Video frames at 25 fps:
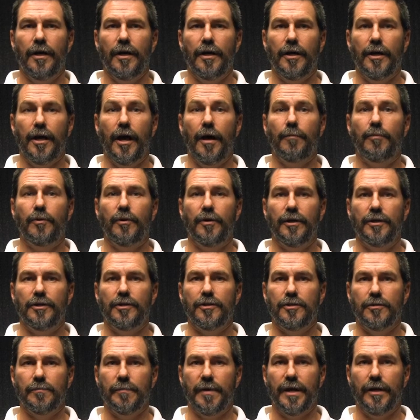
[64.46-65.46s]
an
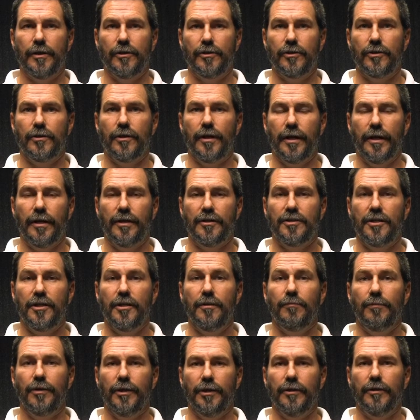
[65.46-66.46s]
operations manager, and a
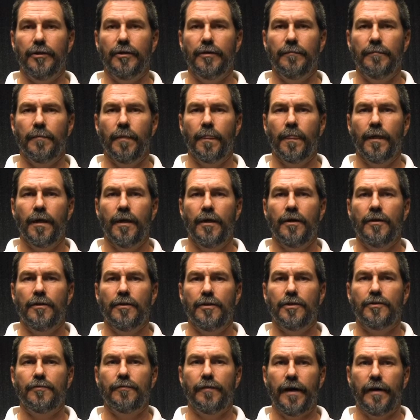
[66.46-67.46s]
team leader.
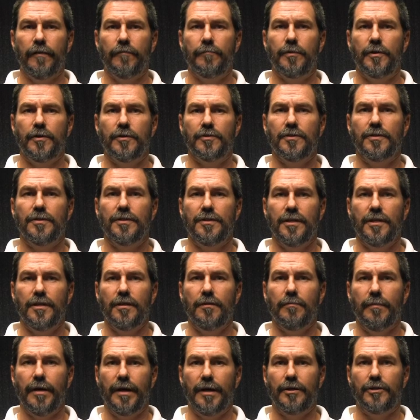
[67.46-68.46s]
This 5-person
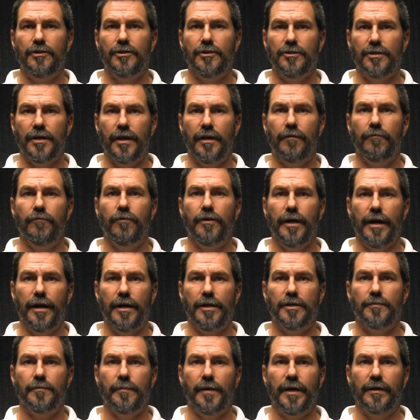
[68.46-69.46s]
team manages every
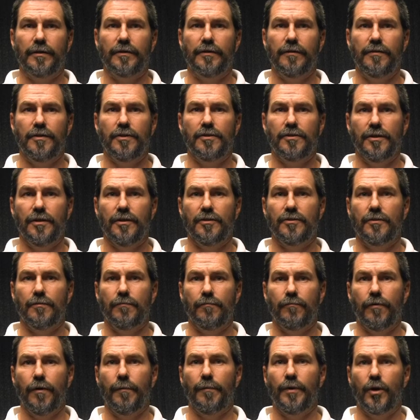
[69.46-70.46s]
aspect of the system
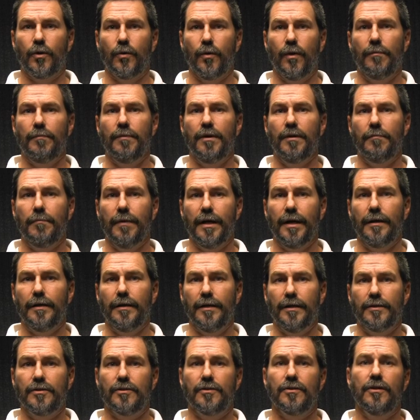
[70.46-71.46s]
from equipment
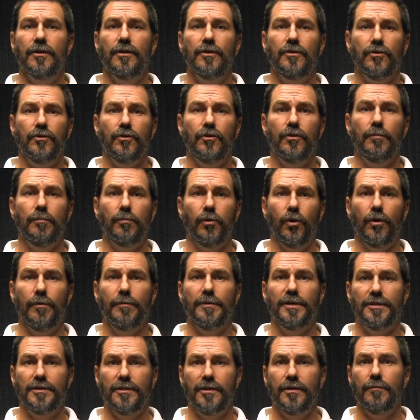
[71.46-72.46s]
maintenance to
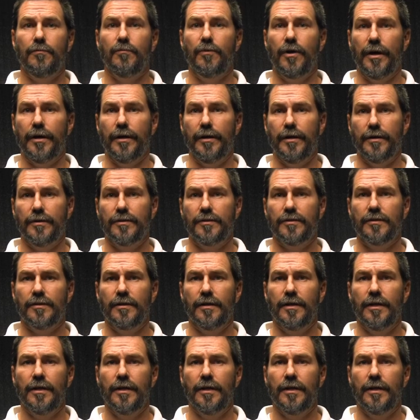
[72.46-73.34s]
deployment team readiness.